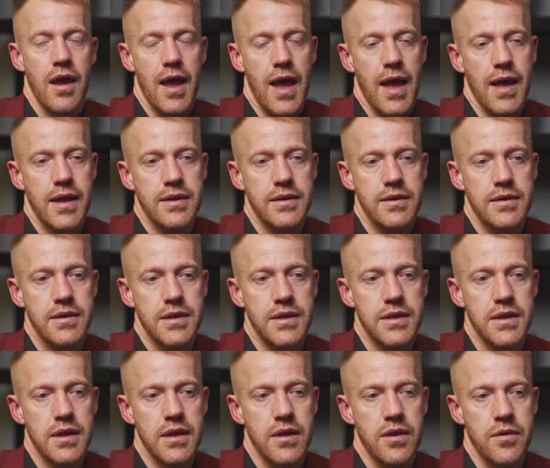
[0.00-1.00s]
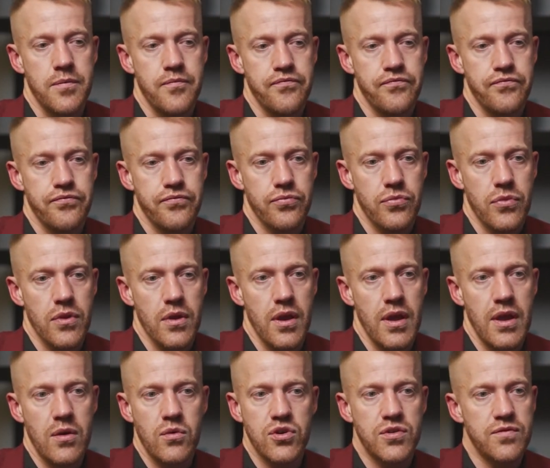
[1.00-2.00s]
And
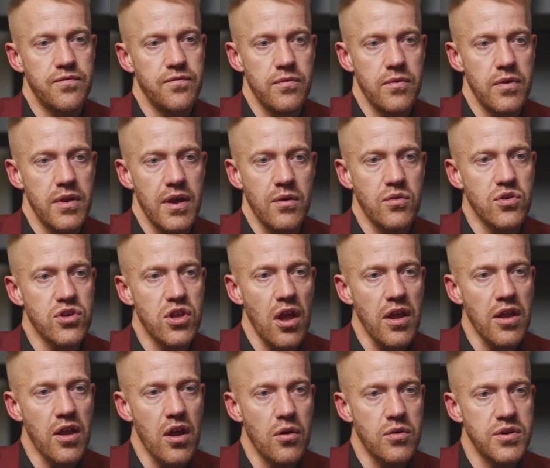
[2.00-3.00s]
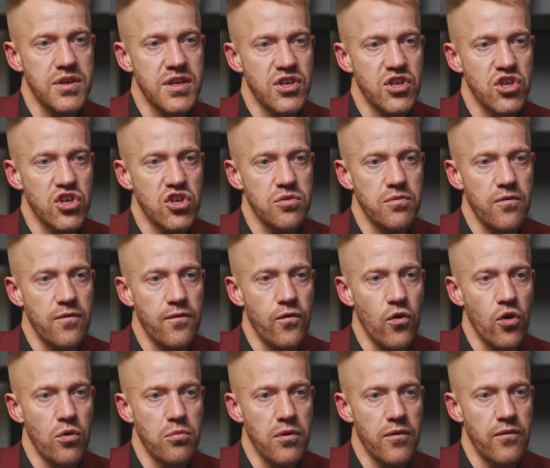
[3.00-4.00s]
it was like I was in some
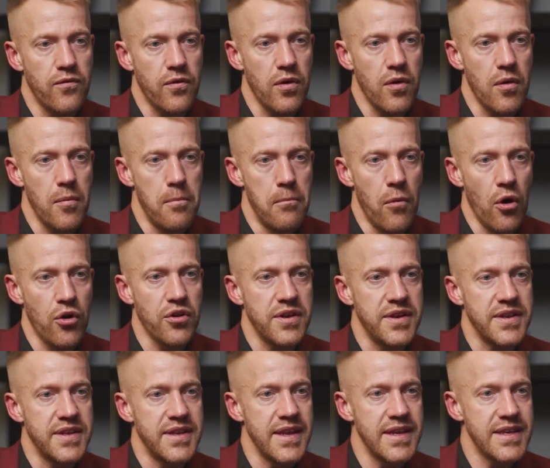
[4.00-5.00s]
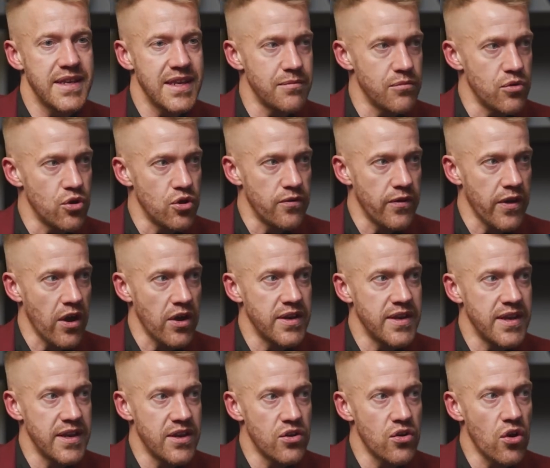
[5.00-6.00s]
form of modern Disney movie. I
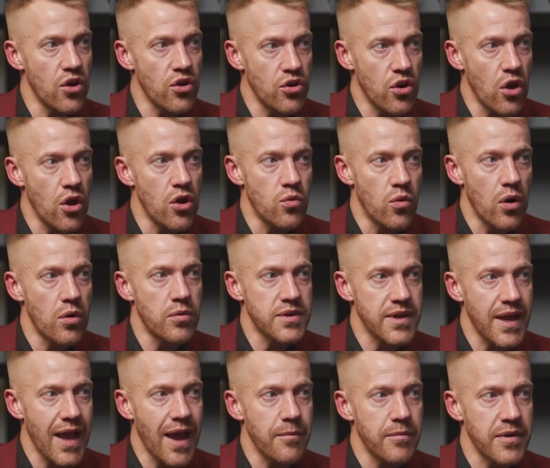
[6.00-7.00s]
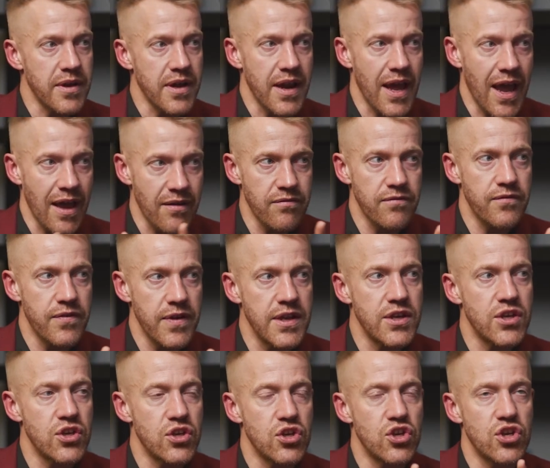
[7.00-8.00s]
did not know what was happening, and I haven't
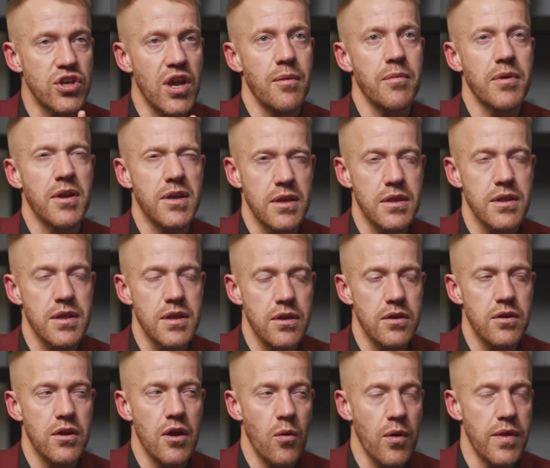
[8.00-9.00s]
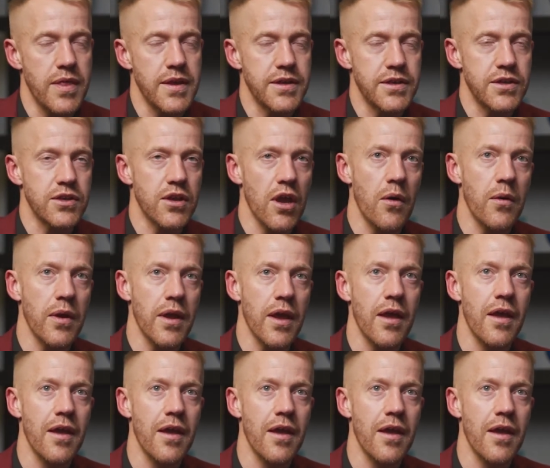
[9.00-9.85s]
finished just yet, because I think you know where this is going.